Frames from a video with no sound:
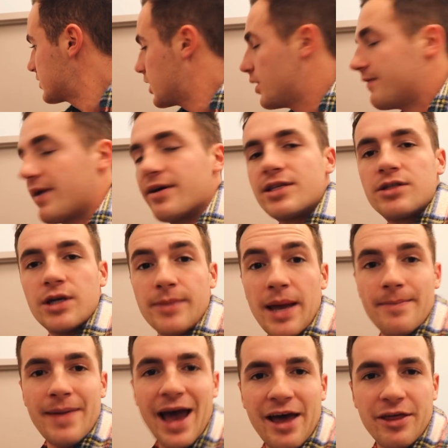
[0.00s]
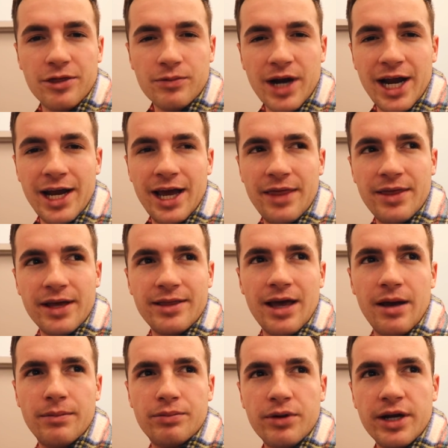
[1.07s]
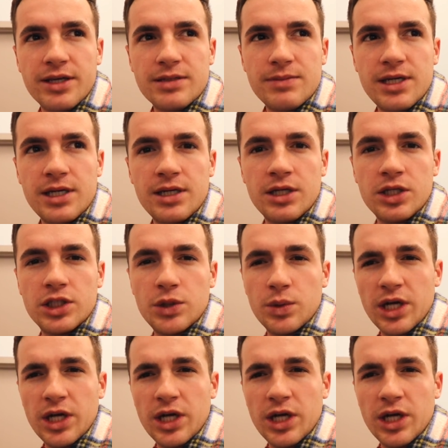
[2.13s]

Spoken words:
so if I was doing my math right, I think that brings me to